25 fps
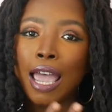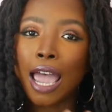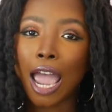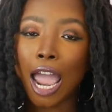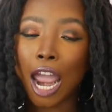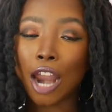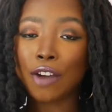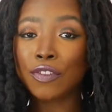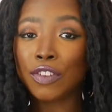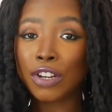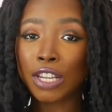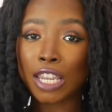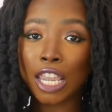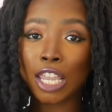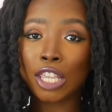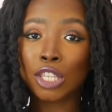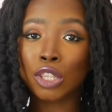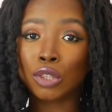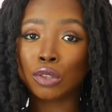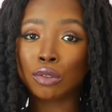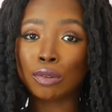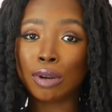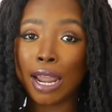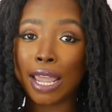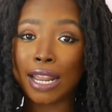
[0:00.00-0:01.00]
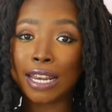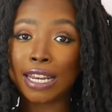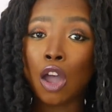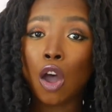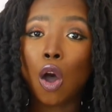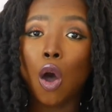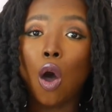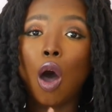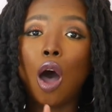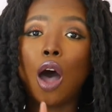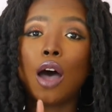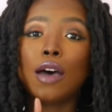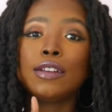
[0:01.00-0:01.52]
African thread
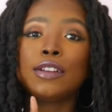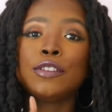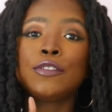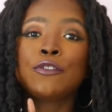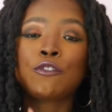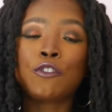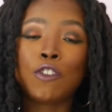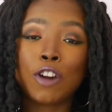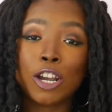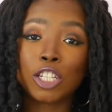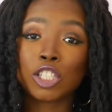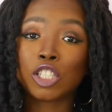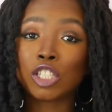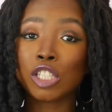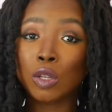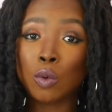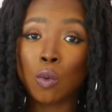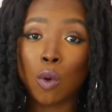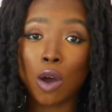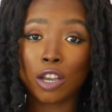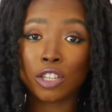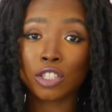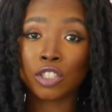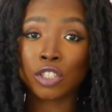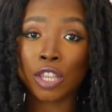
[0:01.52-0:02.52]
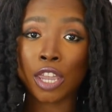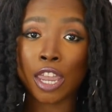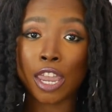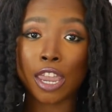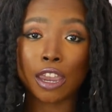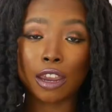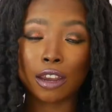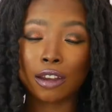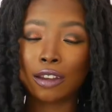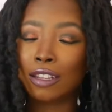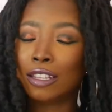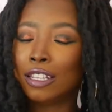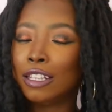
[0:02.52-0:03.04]
on freshly washed
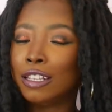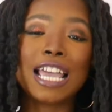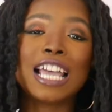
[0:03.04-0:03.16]
hair,